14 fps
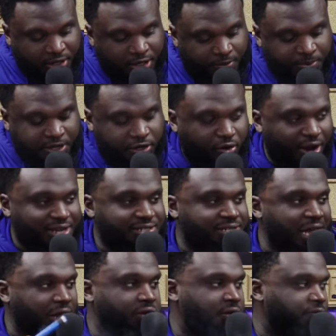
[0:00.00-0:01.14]
I mean, Christ
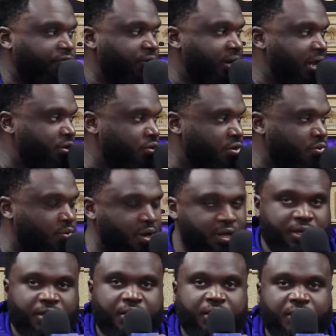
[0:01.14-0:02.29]
got on them for not doing what?
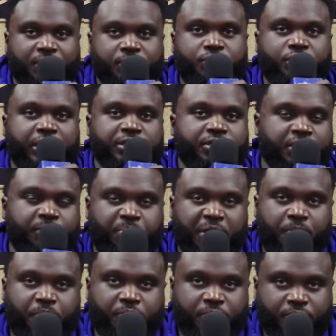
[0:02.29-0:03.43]
Judging the people.